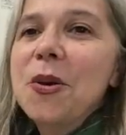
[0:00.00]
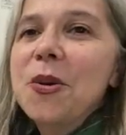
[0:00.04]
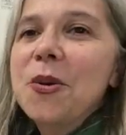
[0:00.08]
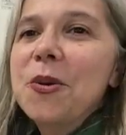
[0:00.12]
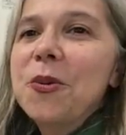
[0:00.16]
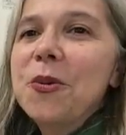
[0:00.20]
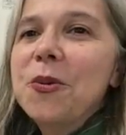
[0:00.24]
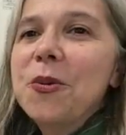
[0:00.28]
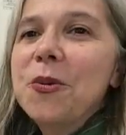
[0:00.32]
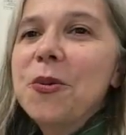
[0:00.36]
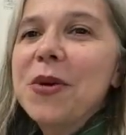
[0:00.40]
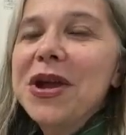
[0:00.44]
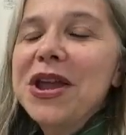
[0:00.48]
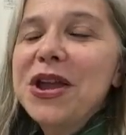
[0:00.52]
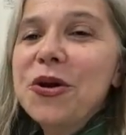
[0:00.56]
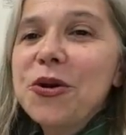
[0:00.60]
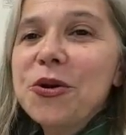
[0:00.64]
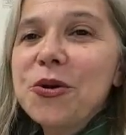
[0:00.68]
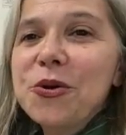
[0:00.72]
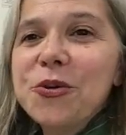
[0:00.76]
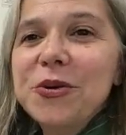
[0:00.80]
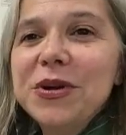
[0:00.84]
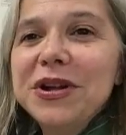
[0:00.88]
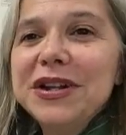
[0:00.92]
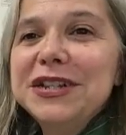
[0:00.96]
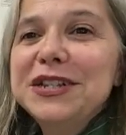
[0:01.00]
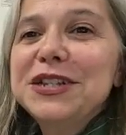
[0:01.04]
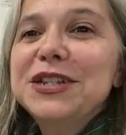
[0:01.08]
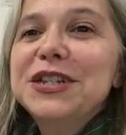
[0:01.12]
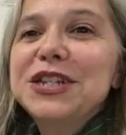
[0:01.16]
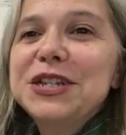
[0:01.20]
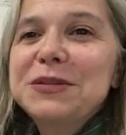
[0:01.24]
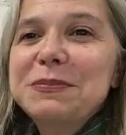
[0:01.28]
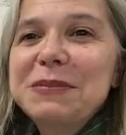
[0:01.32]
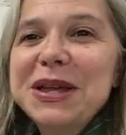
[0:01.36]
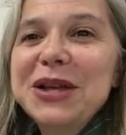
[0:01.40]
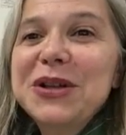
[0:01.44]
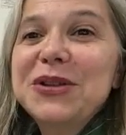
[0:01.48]
We're going to
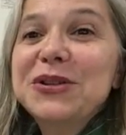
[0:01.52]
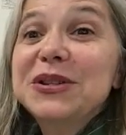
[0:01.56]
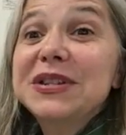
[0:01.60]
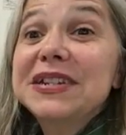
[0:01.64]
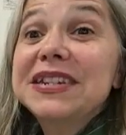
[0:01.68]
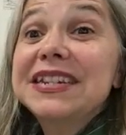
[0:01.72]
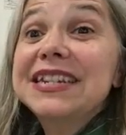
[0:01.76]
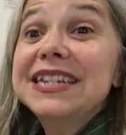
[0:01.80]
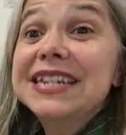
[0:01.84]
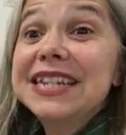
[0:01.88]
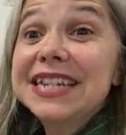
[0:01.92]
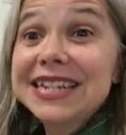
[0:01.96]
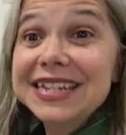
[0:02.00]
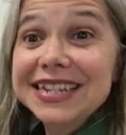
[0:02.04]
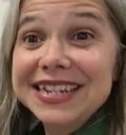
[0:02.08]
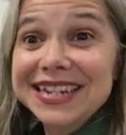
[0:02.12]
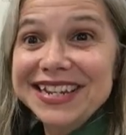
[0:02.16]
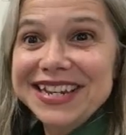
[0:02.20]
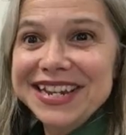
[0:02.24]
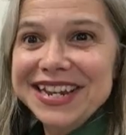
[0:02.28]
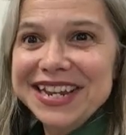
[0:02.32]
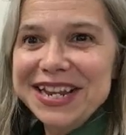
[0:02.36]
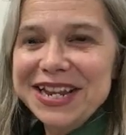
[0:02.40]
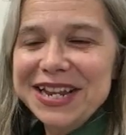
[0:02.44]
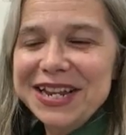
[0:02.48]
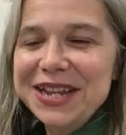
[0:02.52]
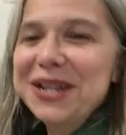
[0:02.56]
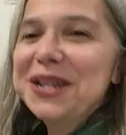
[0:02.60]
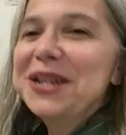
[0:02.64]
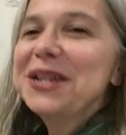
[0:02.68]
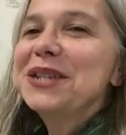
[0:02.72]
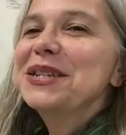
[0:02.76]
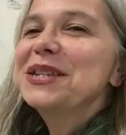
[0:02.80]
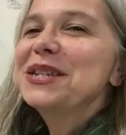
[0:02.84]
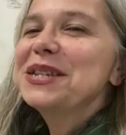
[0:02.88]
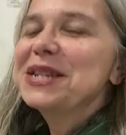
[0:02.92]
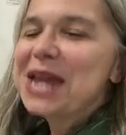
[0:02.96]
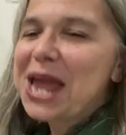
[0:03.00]
spell
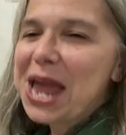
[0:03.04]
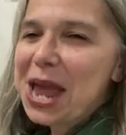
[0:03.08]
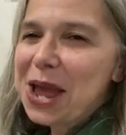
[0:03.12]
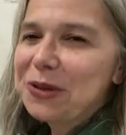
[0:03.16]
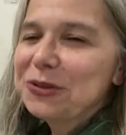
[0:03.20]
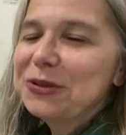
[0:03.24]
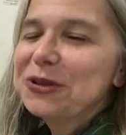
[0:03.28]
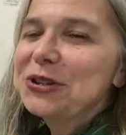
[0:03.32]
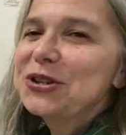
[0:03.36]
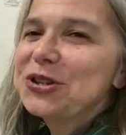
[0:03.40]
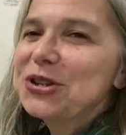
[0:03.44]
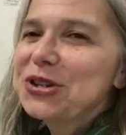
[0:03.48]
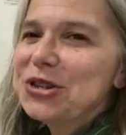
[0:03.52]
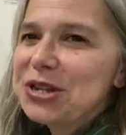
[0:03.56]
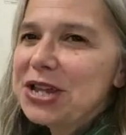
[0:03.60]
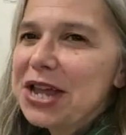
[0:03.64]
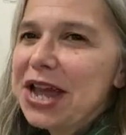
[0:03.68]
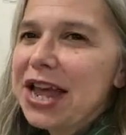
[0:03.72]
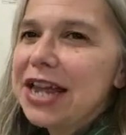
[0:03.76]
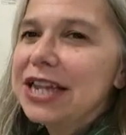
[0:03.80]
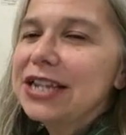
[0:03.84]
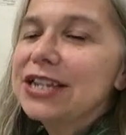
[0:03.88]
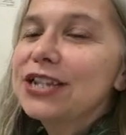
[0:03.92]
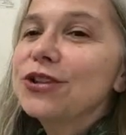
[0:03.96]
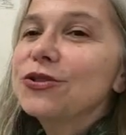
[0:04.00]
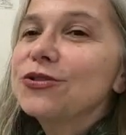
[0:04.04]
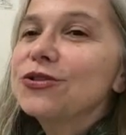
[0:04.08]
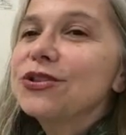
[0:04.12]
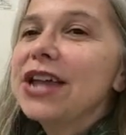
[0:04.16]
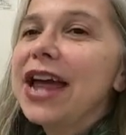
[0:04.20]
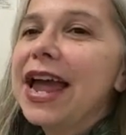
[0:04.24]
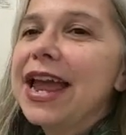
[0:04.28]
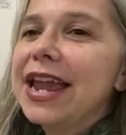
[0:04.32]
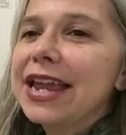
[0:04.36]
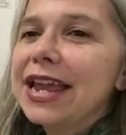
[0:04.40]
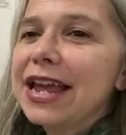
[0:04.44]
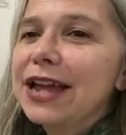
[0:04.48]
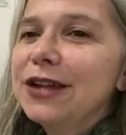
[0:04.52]
16 sounds today. So
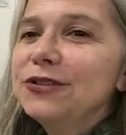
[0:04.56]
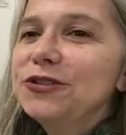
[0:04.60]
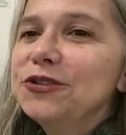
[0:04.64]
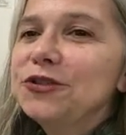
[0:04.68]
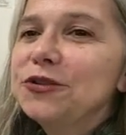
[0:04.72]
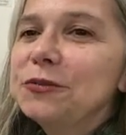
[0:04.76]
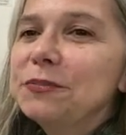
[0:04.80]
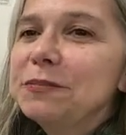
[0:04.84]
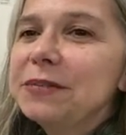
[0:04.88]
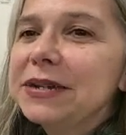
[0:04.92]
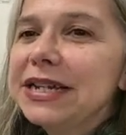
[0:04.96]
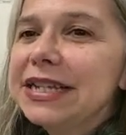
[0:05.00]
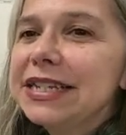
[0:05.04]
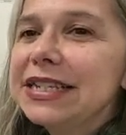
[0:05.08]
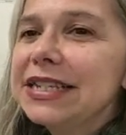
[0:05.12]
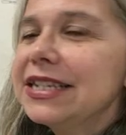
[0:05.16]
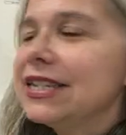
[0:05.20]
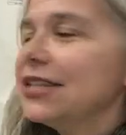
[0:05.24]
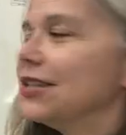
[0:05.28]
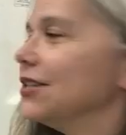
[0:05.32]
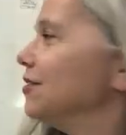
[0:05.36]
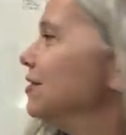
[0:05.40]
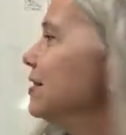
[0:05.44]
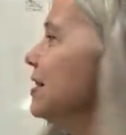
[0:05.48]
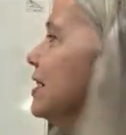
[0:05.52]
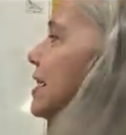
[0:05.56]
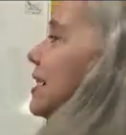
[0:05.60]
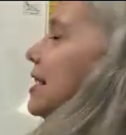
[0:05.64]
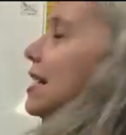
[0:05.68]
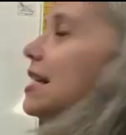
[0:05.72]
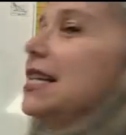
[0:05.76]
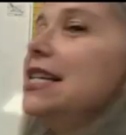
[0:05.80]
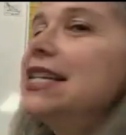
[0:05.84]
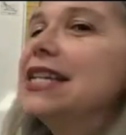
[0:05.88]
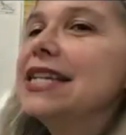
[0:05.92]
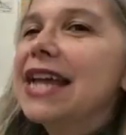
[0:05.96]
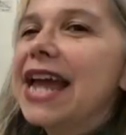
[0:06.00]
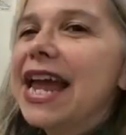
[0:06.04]
take out your pencil,
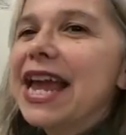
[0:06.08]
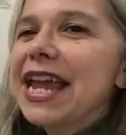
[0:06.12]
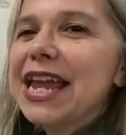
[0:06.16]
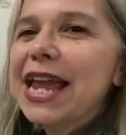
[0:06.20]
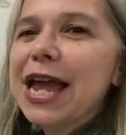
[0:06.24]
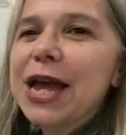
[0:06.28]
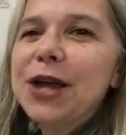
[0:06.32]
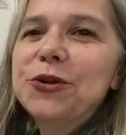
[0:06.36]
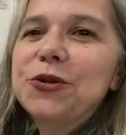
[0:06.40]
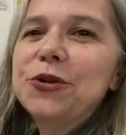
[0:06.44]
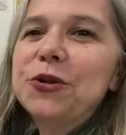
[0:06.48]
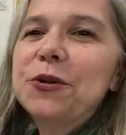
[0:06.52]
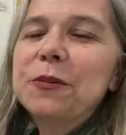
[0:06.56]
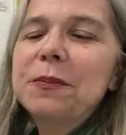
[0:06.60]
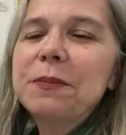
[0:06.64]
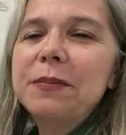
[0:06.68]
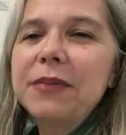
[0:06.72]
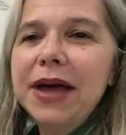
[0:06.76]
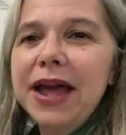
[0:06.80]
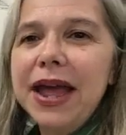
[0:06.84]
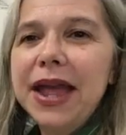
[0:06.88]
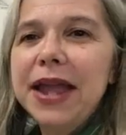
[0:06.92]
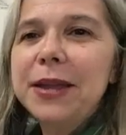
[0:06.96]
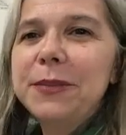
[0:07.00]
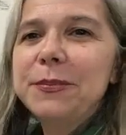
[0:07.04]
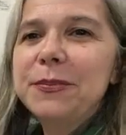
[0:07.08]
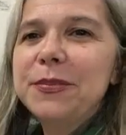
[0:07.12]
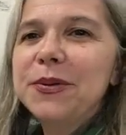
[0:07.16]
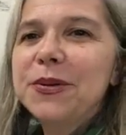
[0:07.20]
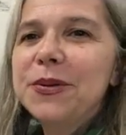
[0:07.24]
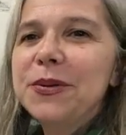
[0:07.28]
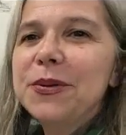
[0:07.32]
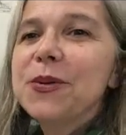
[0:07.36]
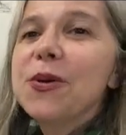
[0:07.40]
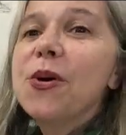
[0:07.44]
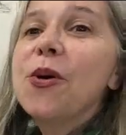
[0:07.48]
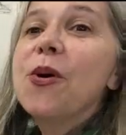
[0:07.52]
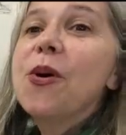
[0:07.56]
take out your
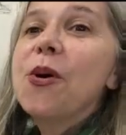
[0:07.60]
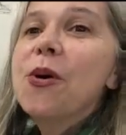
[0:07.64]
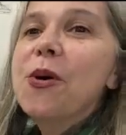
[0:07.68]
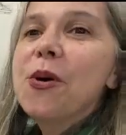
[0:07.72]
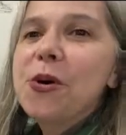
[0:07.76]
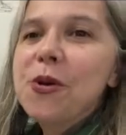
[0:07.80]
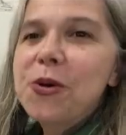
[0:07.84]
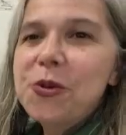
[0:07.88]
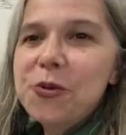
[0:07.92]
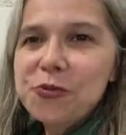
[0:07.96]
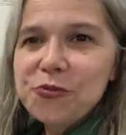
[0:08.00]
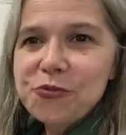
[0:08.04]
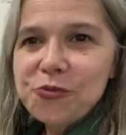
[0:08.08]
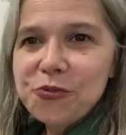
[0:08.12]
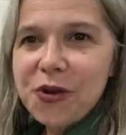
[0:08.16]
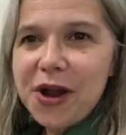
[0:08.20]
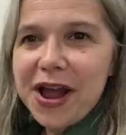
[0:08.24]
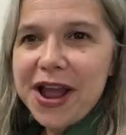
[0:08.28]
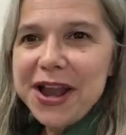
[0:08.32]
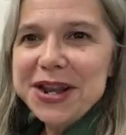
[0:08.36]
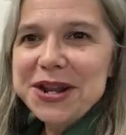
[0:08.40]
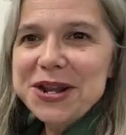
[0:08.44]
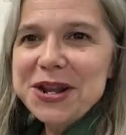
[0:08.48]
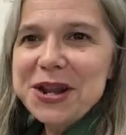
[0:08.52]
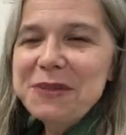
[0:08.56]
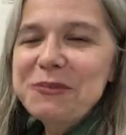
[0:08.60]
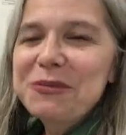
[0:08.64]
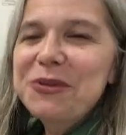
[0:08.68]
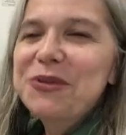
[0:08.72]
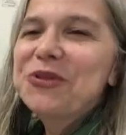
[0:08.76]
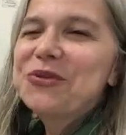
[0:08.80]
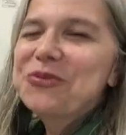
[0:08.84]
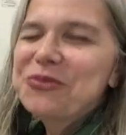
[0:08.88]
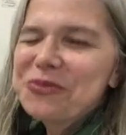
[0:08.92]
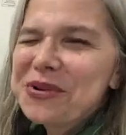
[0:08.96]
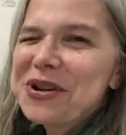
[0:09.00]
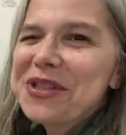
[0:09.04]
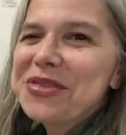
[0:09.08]
paper, and write
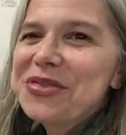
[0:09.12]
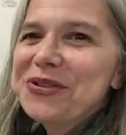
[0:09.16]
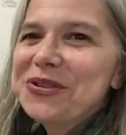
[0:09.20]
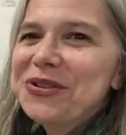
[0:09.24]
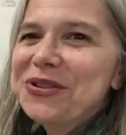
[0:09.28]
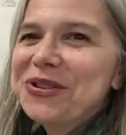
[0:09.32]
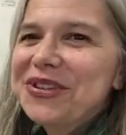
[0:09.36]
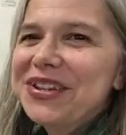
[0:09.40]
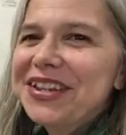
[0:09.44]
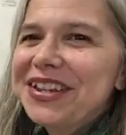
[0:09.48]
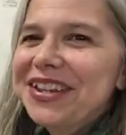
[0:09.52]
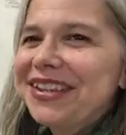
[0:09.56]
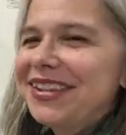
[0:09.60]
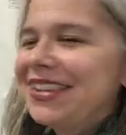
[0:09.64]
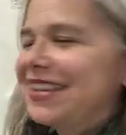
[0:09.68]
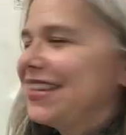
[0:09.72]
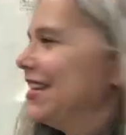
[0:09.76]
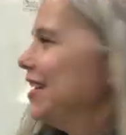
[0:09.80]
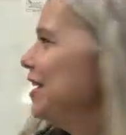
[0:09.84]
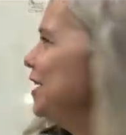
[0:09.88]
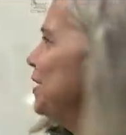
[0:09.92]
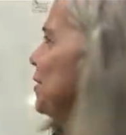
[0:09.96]
numbers 1 through 16.